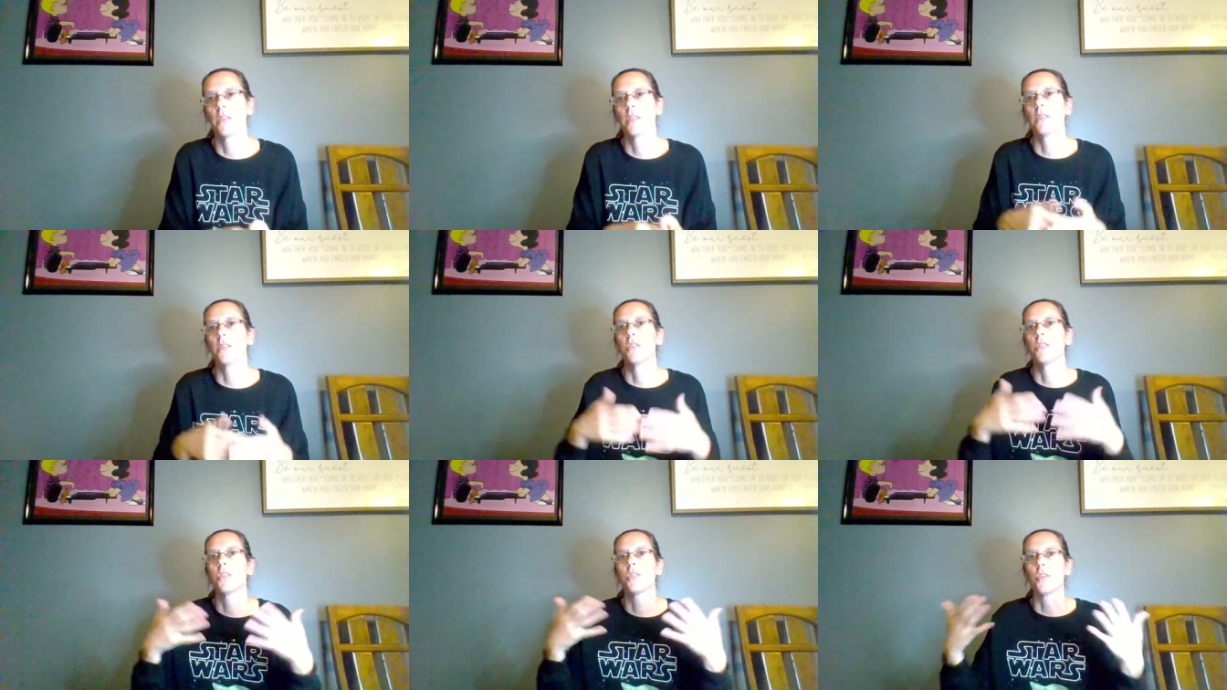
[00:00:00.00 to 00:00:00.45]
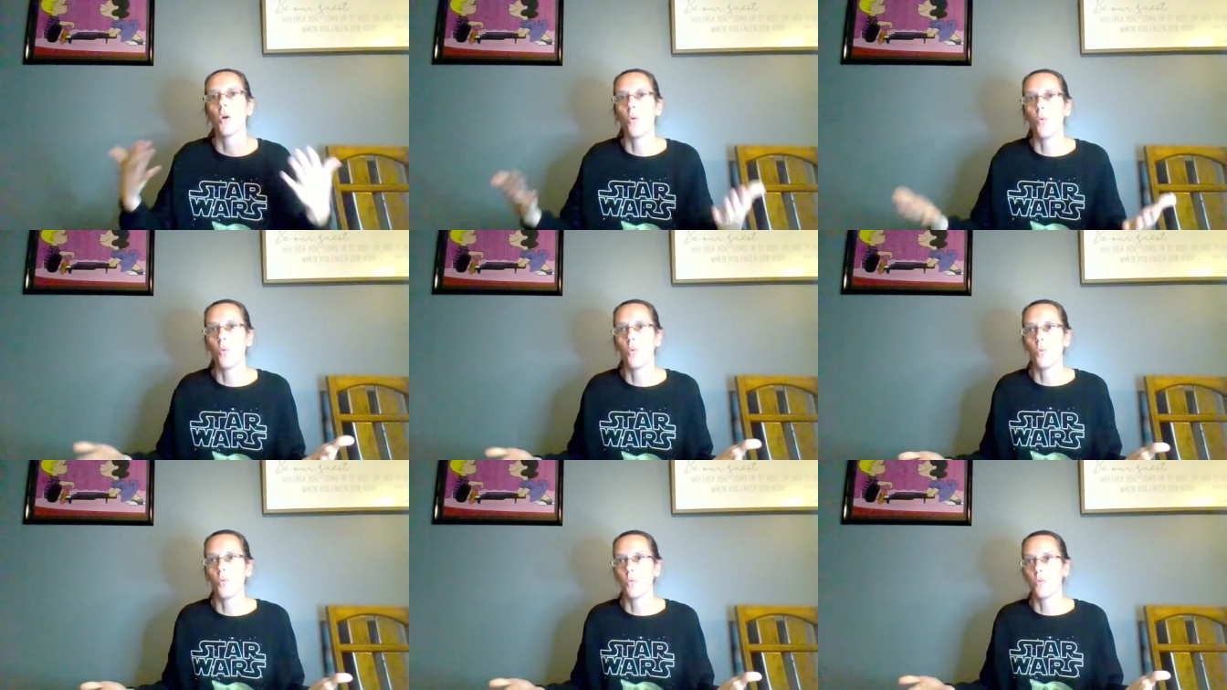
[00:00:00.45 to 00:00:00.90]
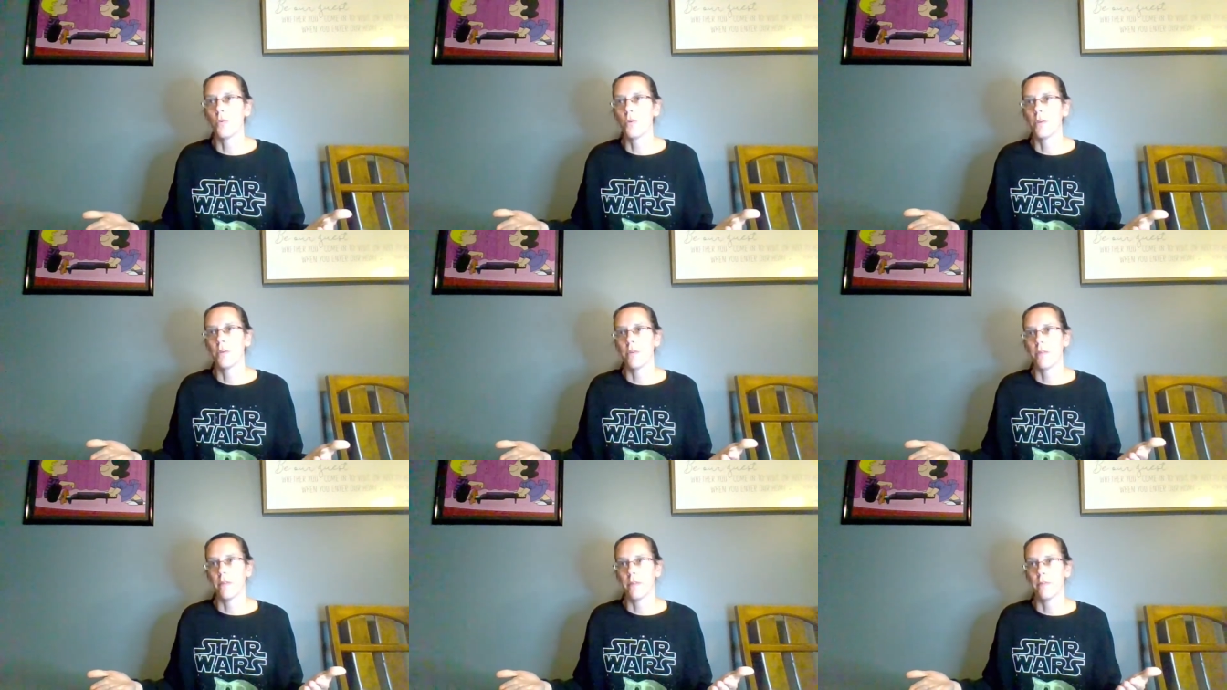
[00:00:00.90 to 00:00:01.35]

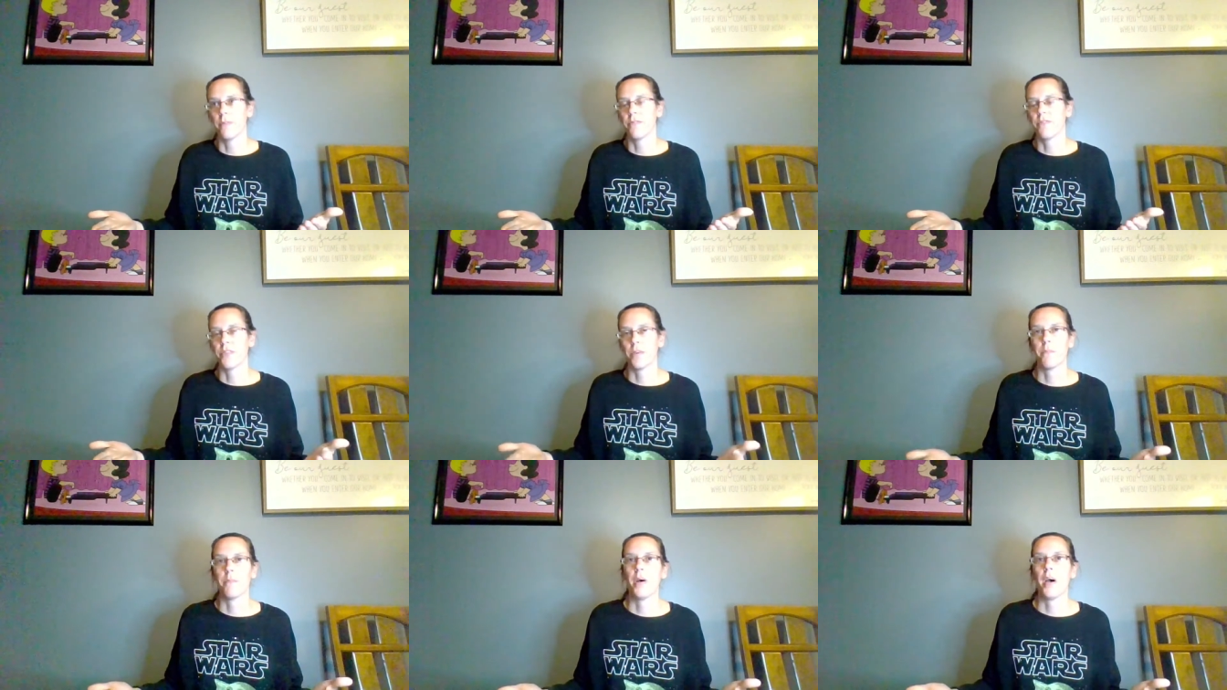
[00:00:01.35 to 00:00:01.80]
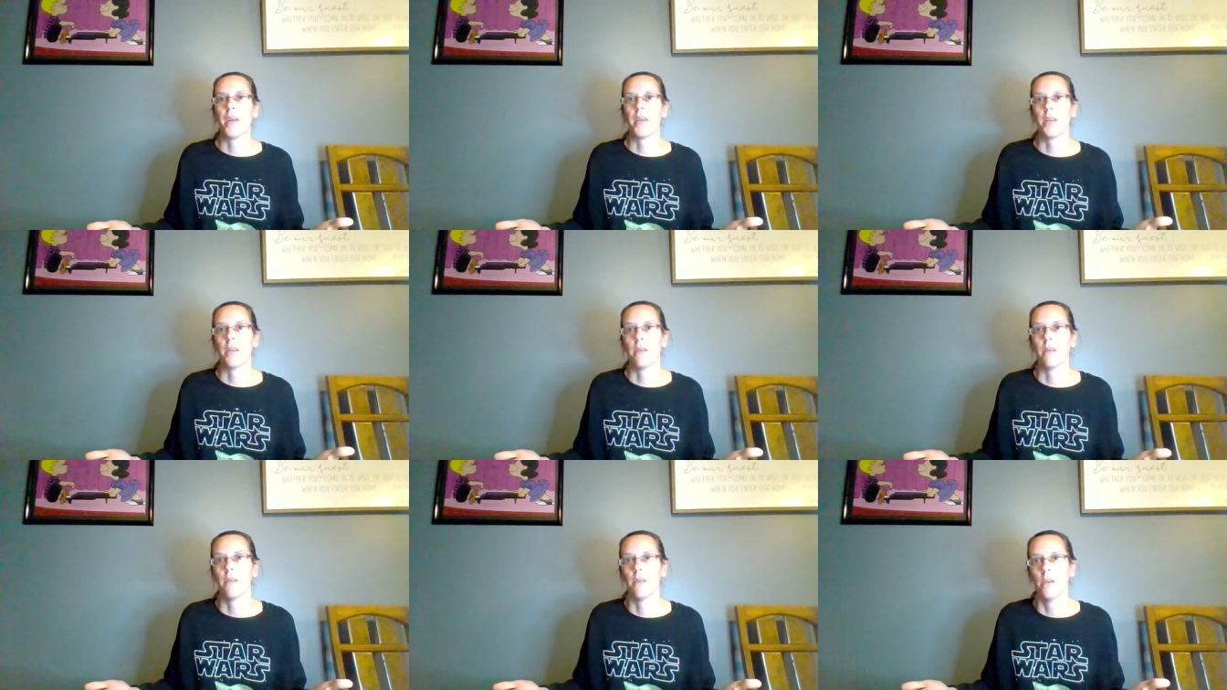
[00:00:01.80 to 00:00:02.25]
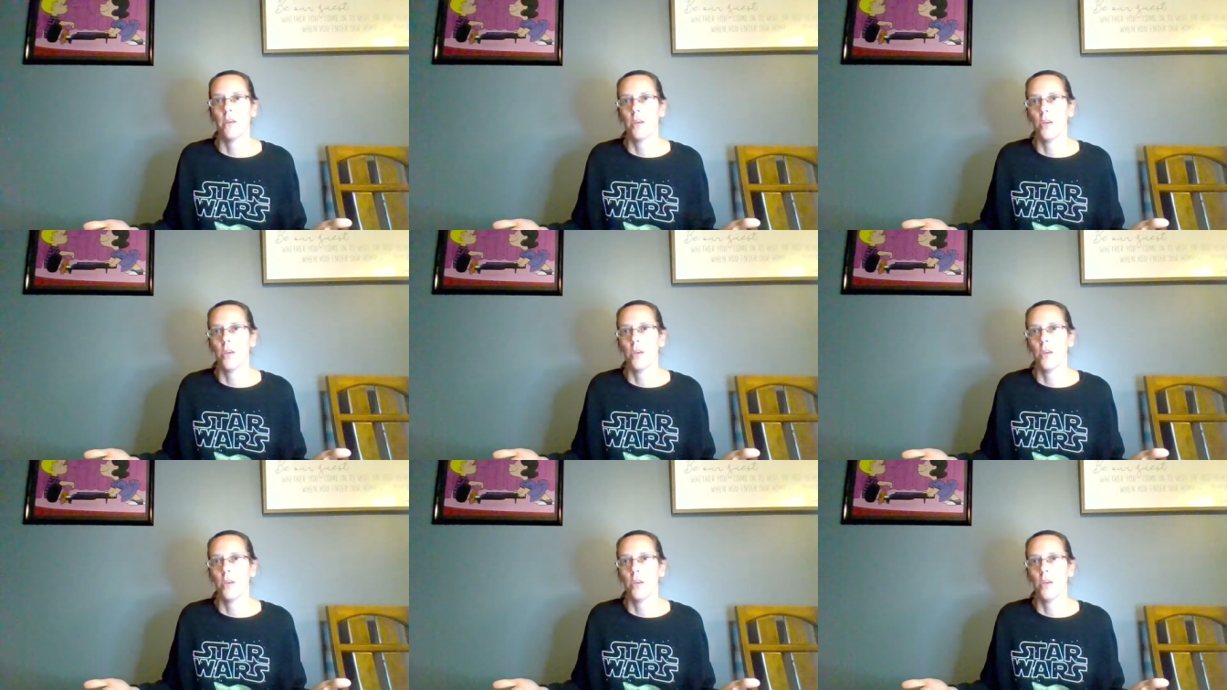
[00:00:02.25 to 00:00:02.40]
consoled somebody